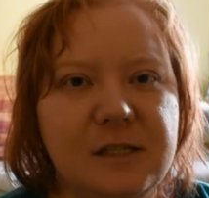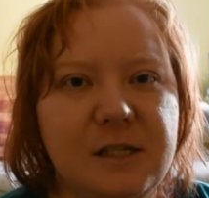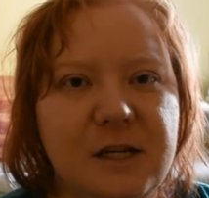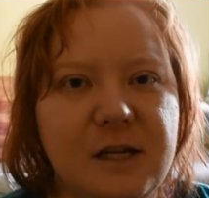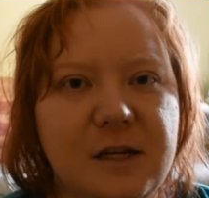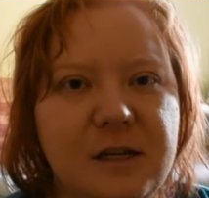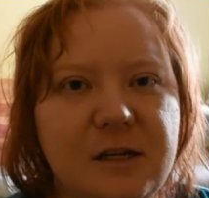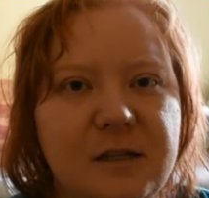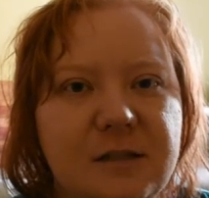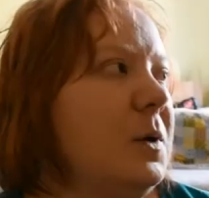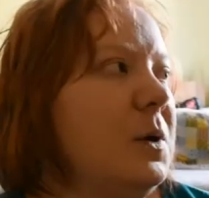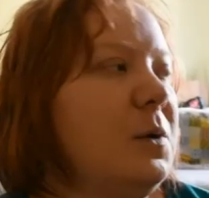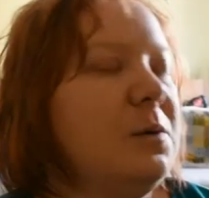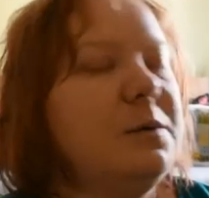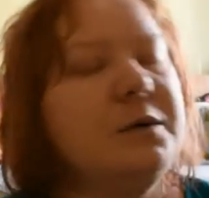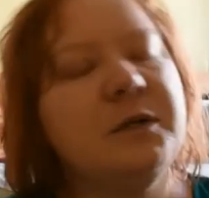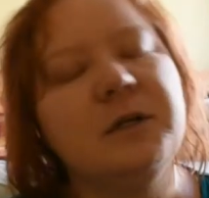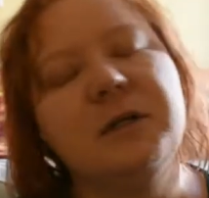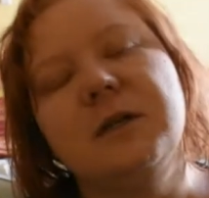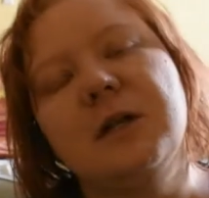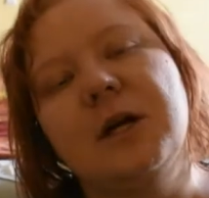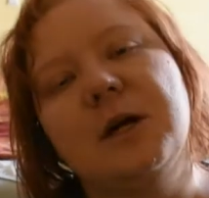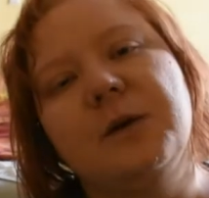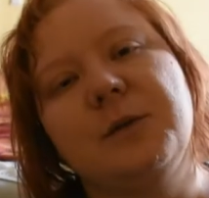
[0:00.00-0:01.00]

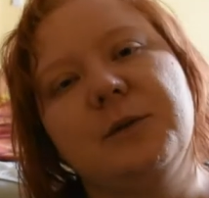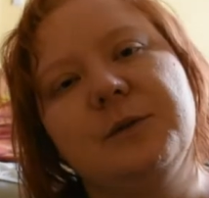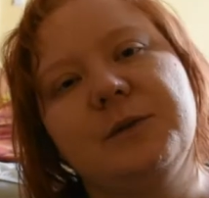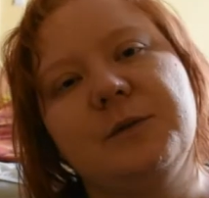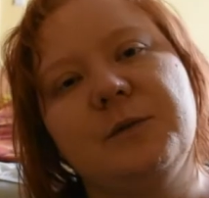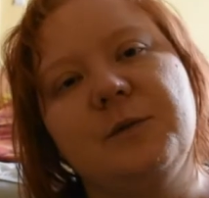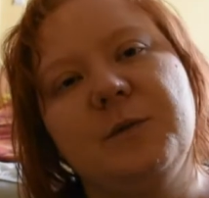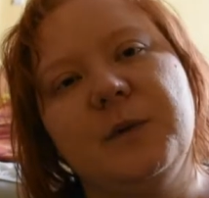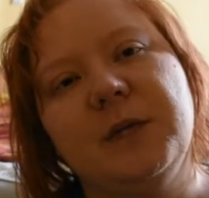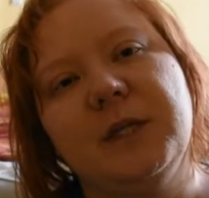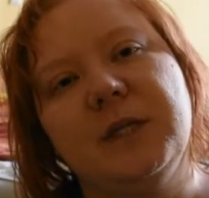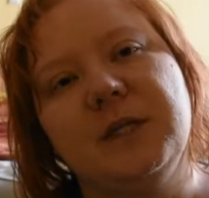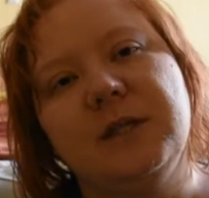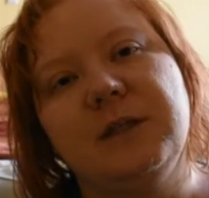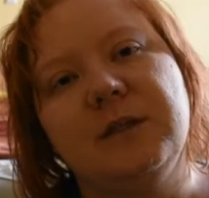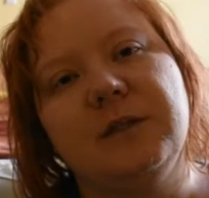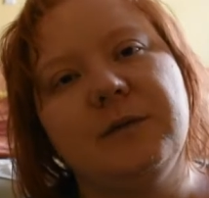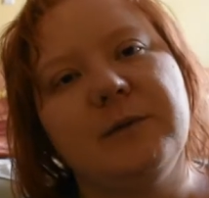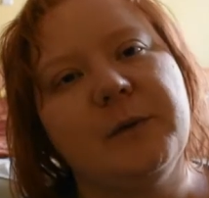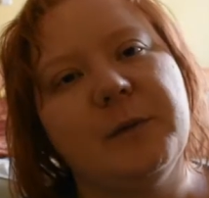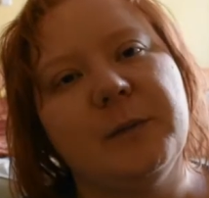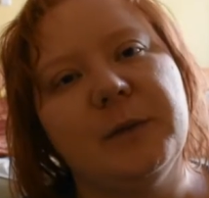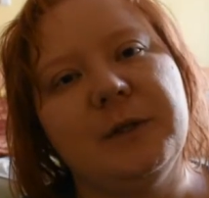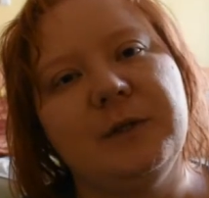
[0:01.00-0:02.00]
Overall, I would really
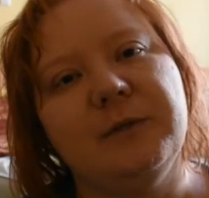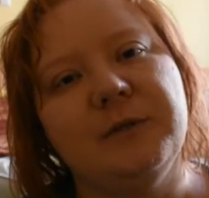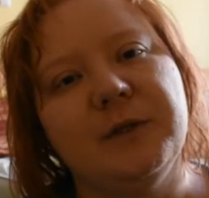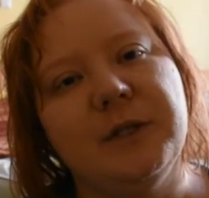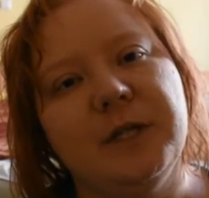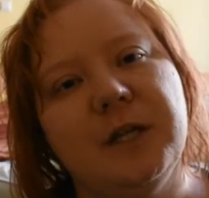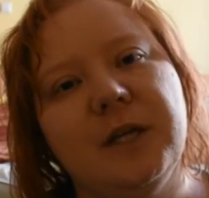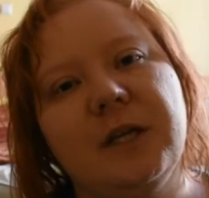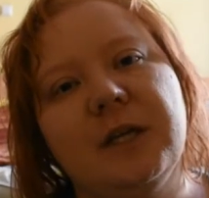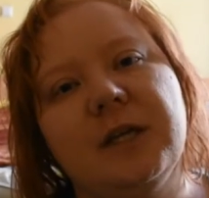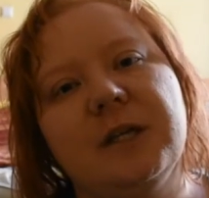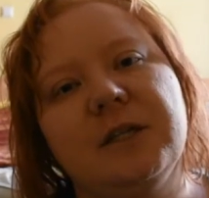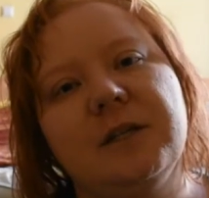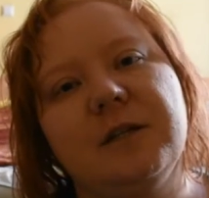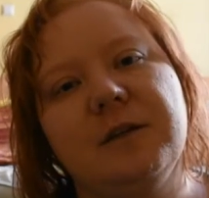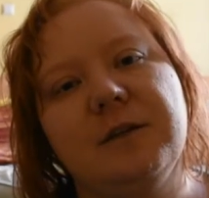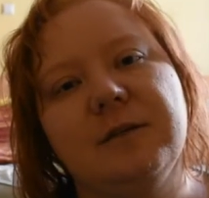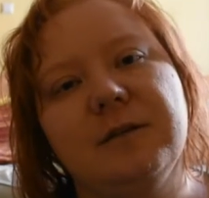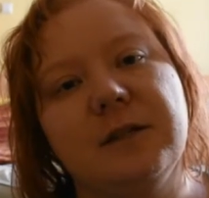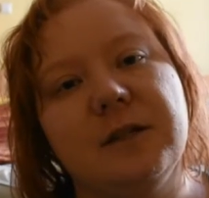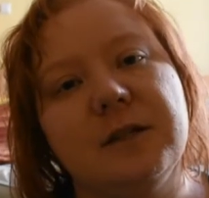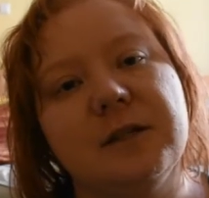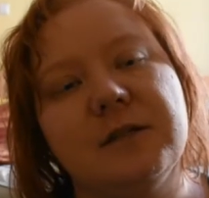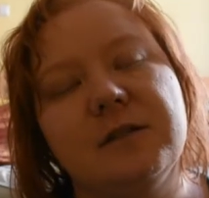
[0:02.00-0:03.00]
recommend reading it. I
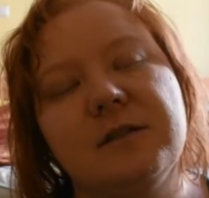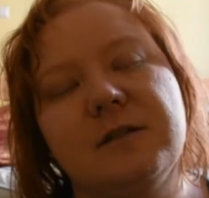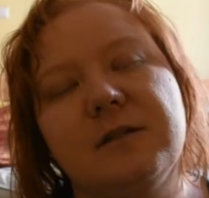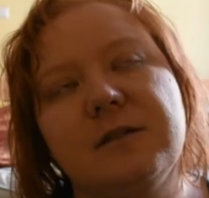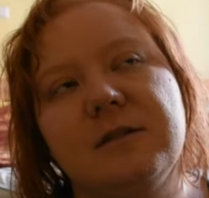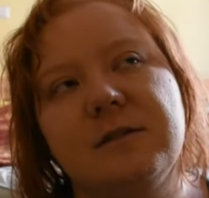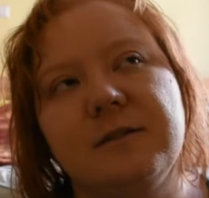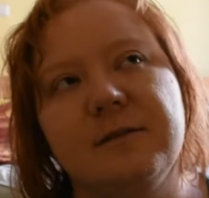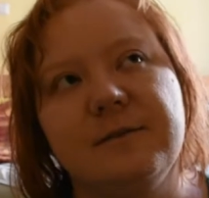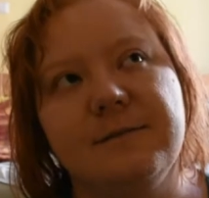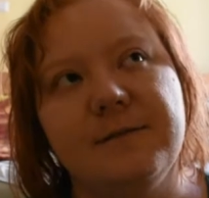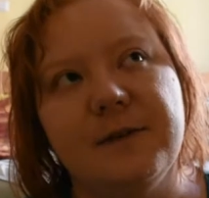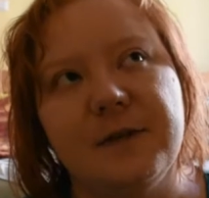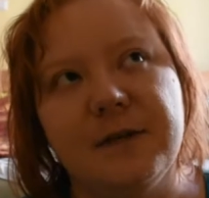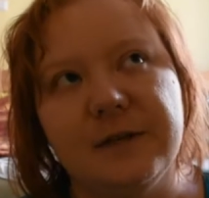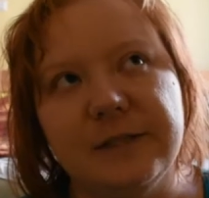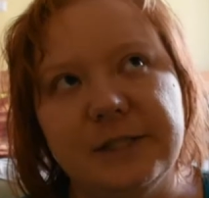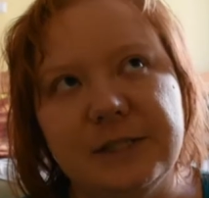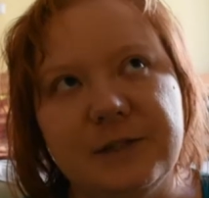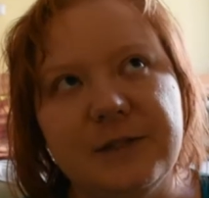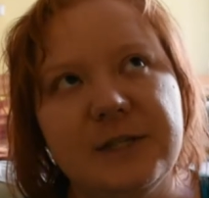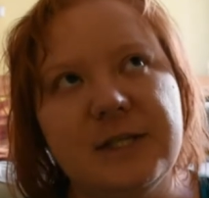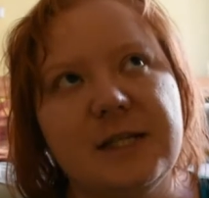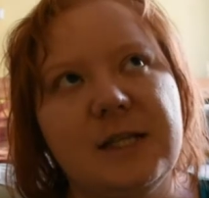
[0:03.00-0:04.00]
think it's a very
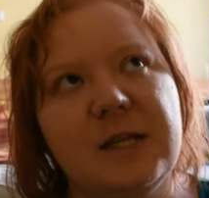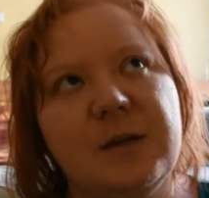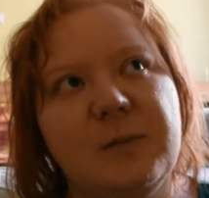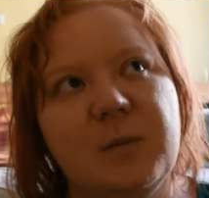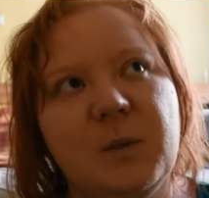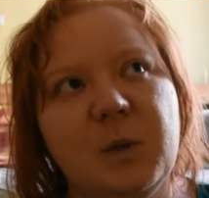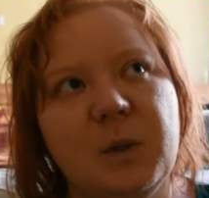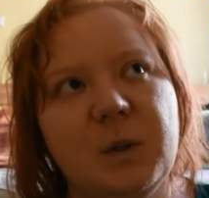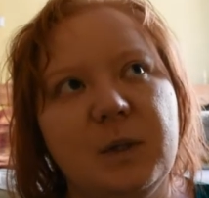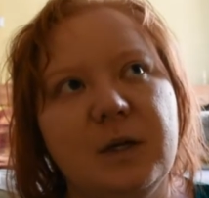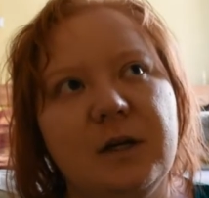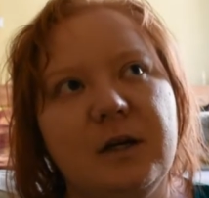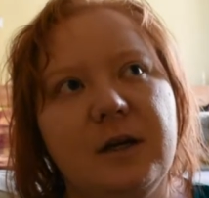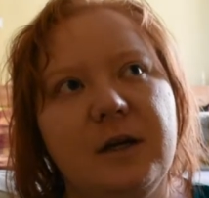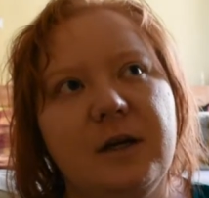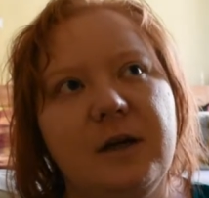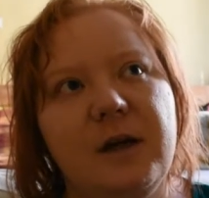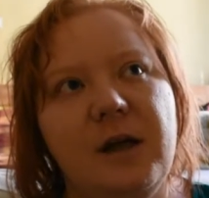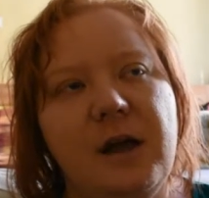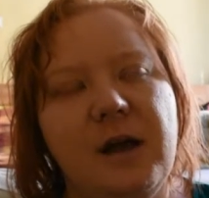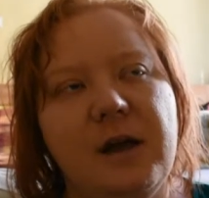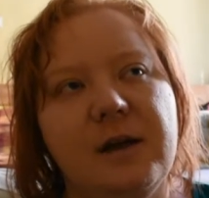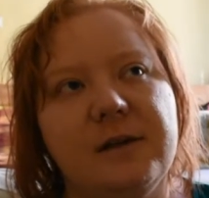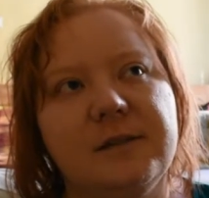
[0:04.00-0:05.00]
interesting book,
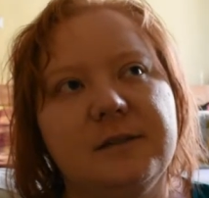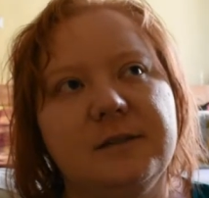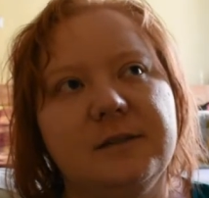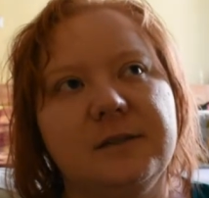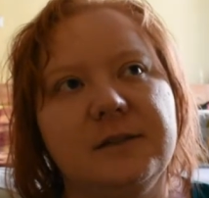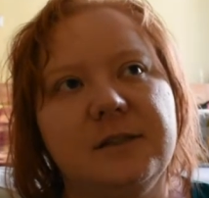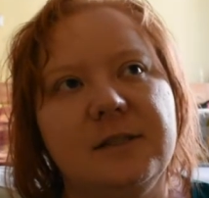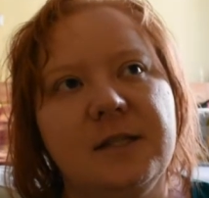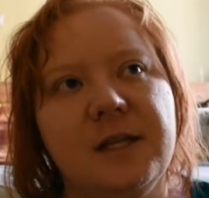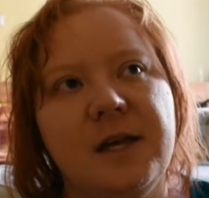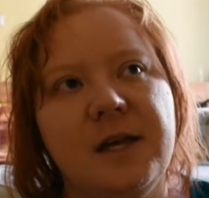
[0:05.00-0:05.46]
and